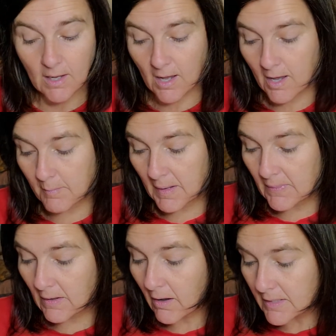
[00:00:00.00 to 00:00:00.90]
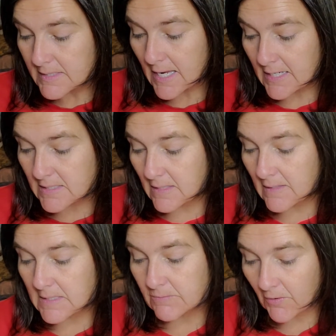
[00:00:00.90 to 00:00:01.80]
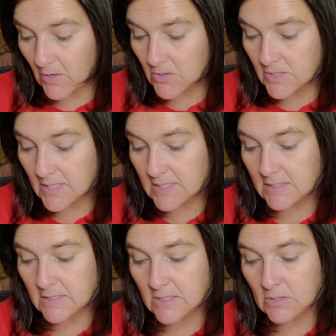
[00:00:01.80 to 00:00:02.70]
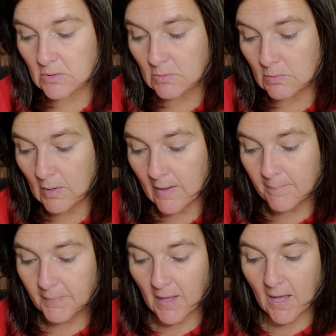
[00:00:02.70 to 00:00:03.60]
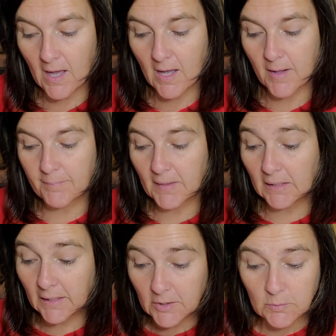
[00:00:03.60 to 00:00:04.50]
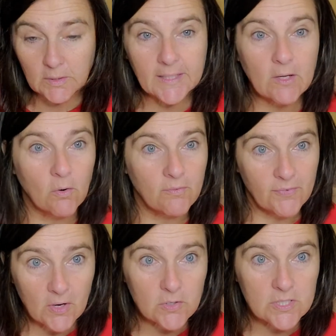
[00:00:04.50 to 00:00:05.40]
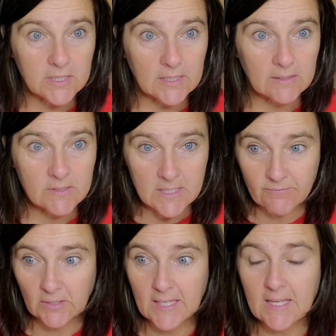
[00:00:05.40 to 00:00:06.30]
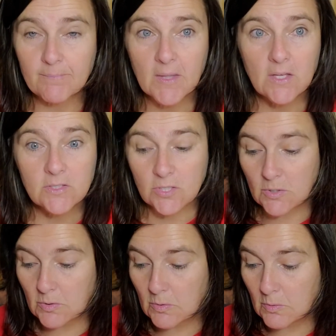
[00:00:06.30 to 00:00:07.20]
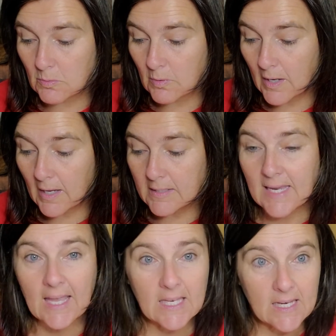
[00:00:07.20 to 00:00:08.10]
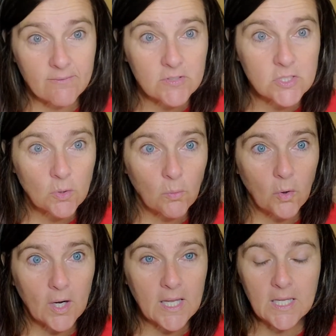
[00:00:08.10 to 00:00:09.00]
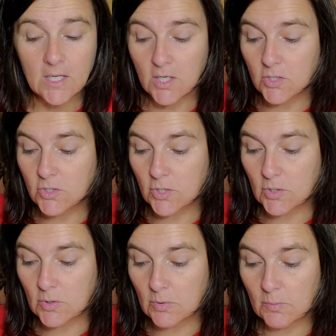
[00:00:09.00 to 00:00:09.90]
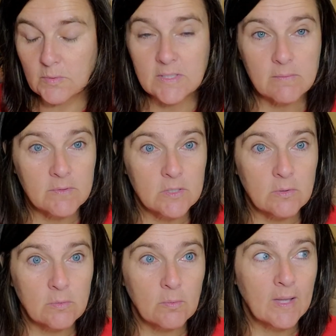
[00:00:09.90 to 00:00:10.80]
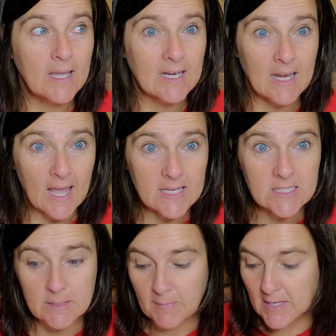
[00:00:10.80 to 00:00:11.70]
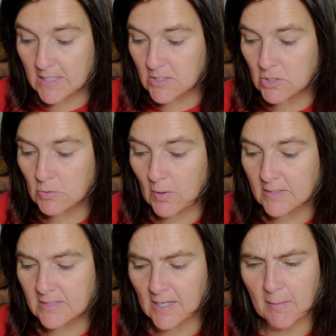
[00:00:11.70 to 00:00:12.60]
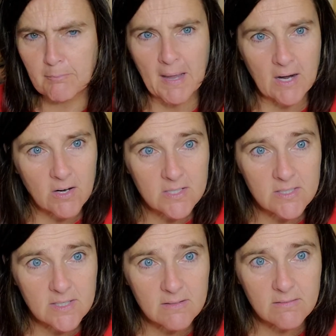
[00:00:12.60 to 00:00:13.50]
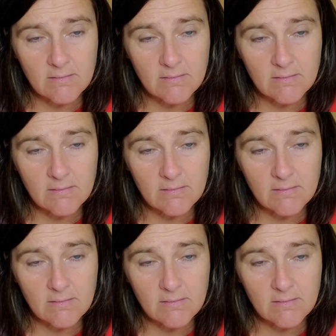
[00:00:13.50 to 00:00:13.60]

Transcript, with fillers: Um, in the context of this verse, it's to um, literally or figuratively to take an inventory, to to get an estimate to it's a comparison